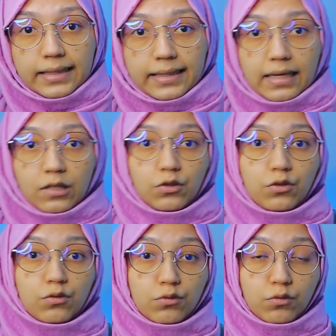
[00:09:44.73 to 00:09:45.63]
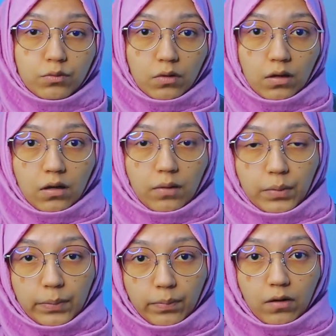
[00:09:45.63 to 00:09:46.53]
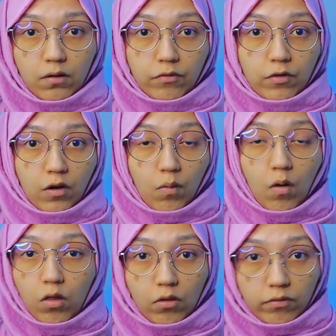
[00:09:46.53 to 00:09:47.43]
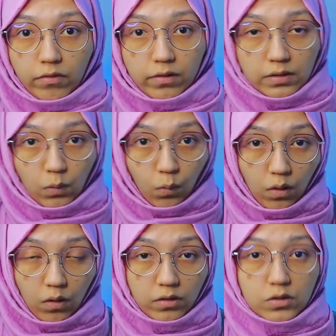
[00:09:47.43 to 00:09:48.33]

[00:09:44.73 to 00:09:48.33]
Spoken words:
need a new people from all over the world,